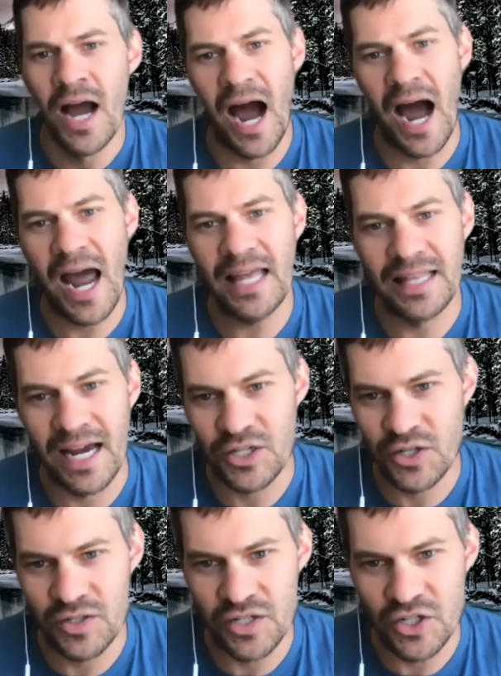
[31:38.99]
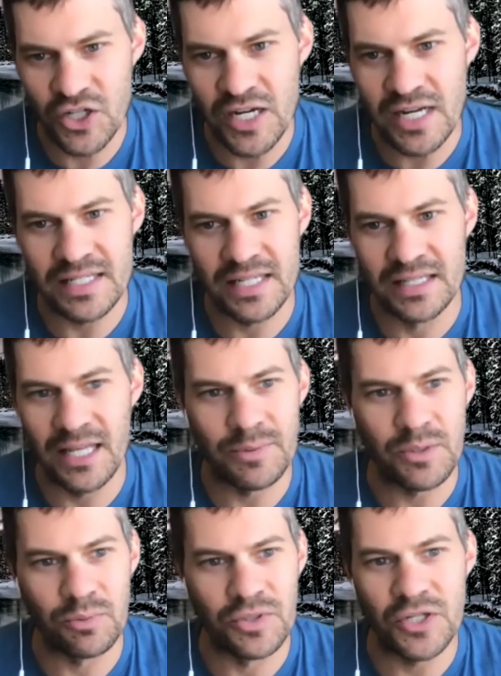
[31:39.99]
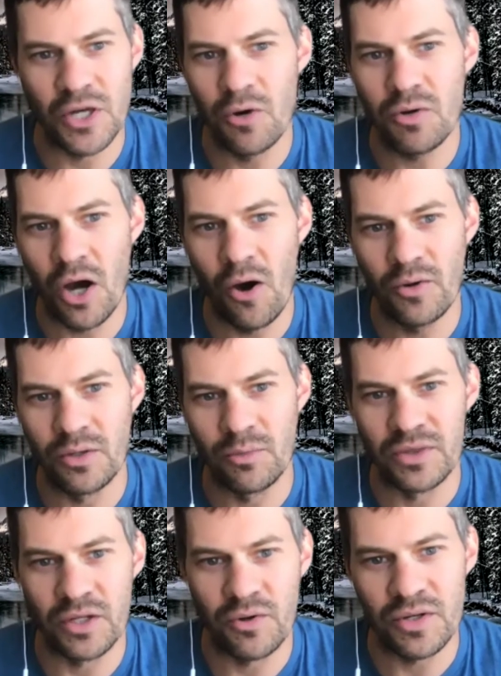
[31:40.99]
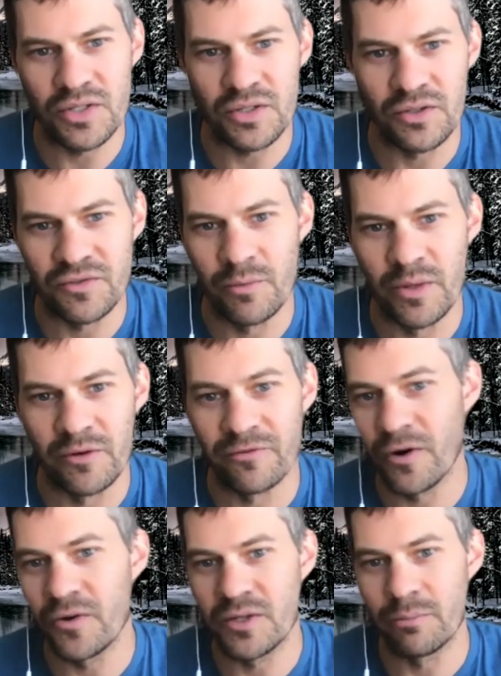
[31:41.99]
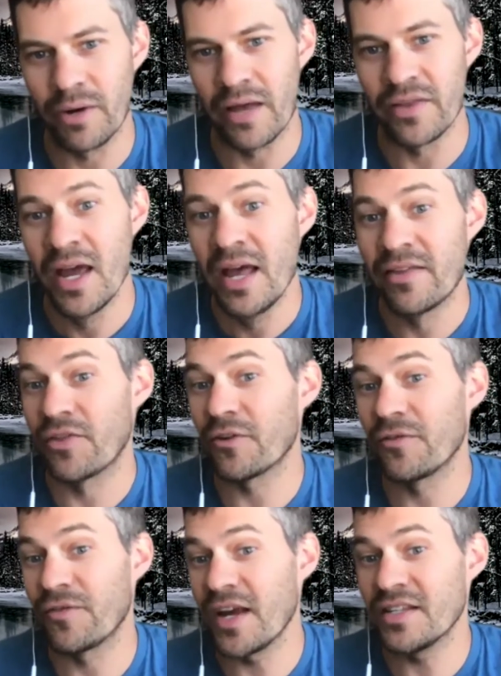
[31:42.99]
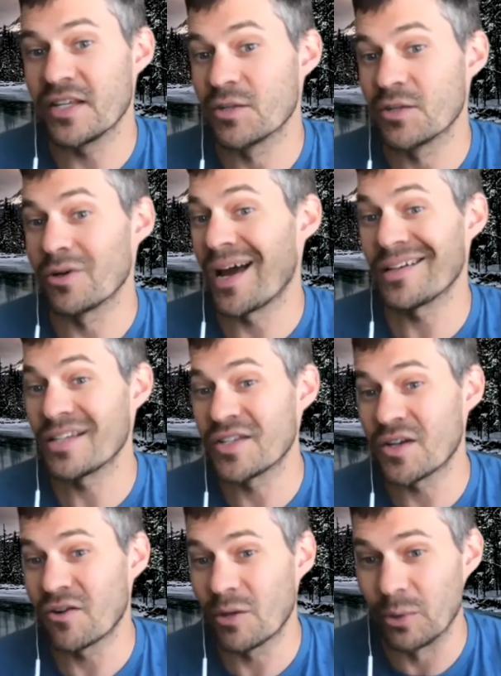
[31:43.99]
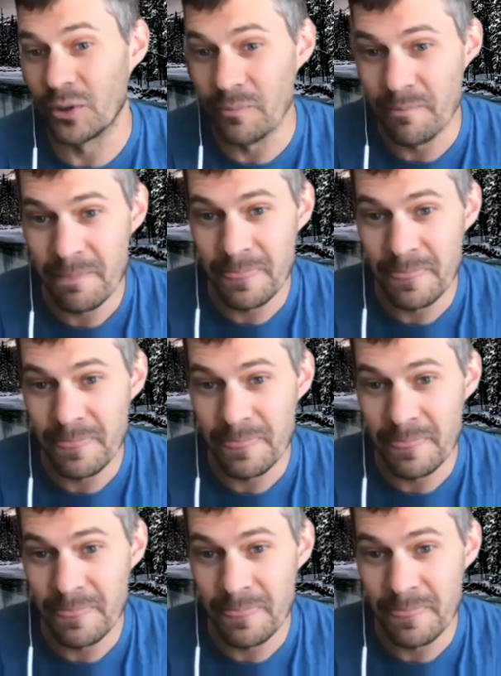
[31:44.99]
Eyelashes and cheeks and lips were so coated with the crystals from their frozen breath that their faces were not discernible.